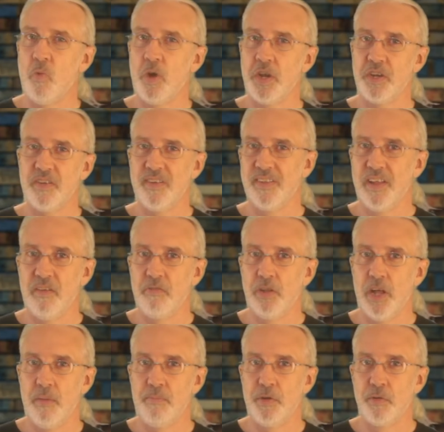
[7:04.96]
want to level
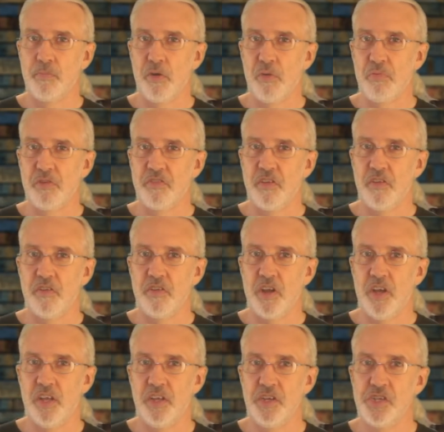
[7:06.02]
up your ProPresenter
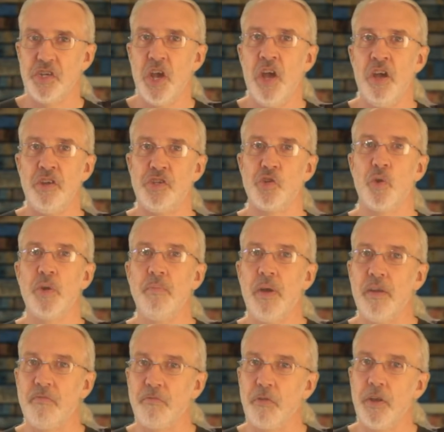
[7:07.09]
knowledge, join
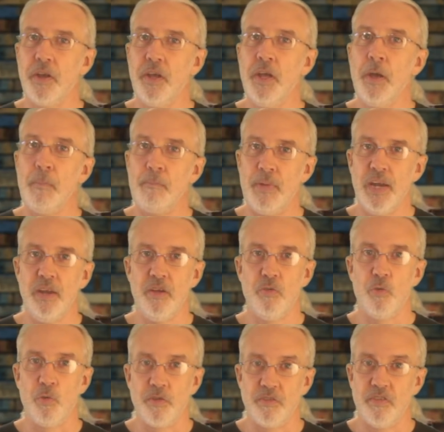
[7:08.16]
my free mini
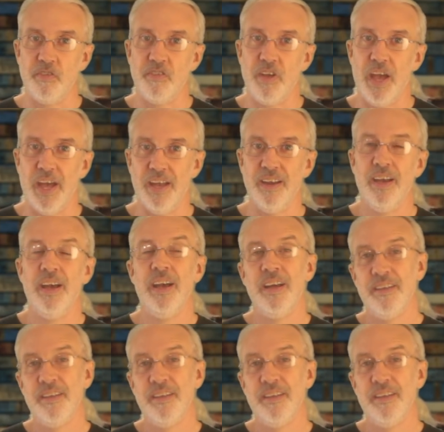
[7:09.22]
courses at